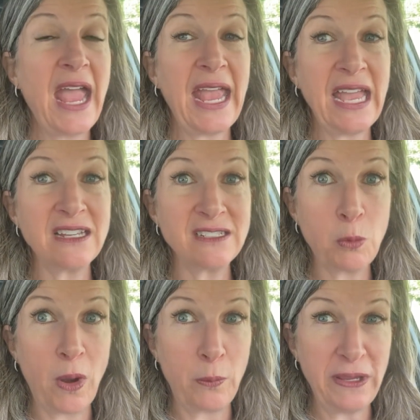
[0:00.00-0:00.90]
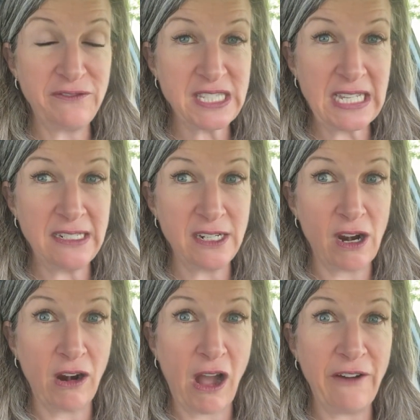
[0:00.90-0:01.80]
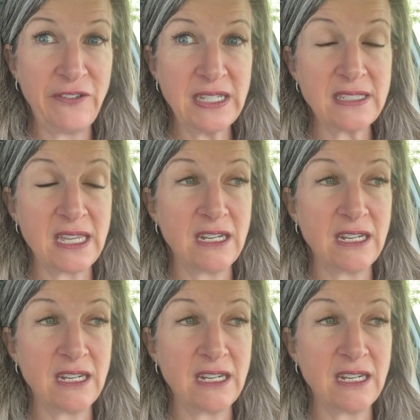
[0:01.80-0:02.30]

and what we've seen in our office